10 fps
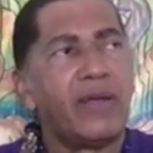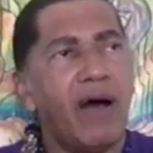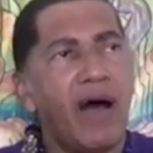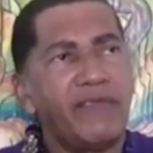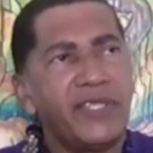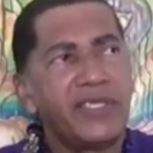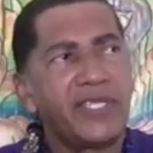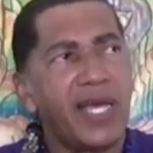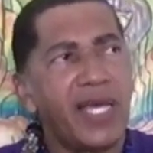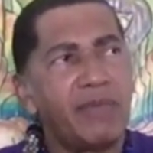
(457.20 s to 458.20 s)

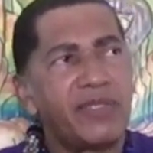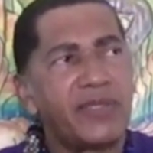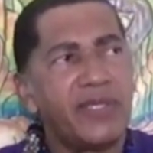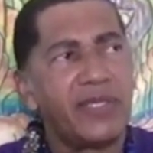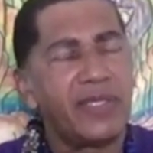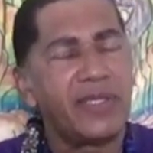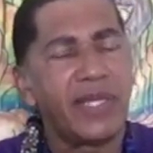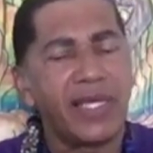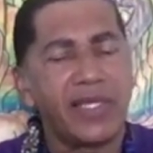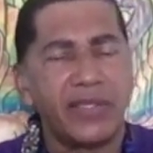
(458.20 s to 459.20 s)
oftentimes,
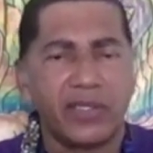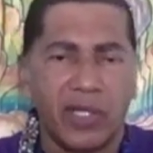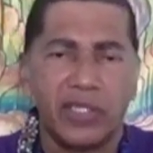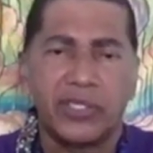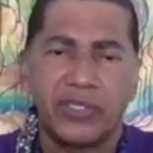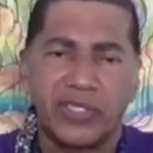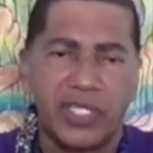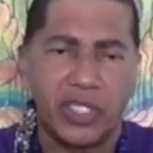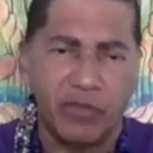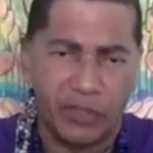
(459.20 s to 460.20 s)
like in the cultures
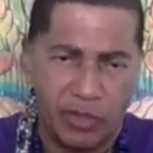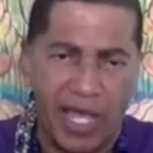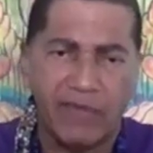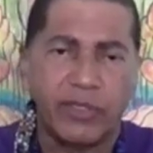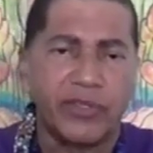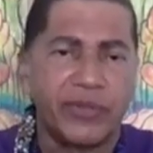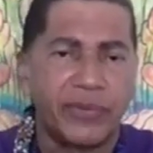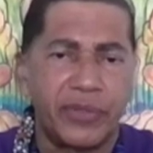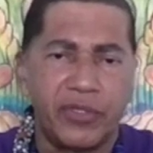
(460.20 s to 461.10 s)
that you've traveled through,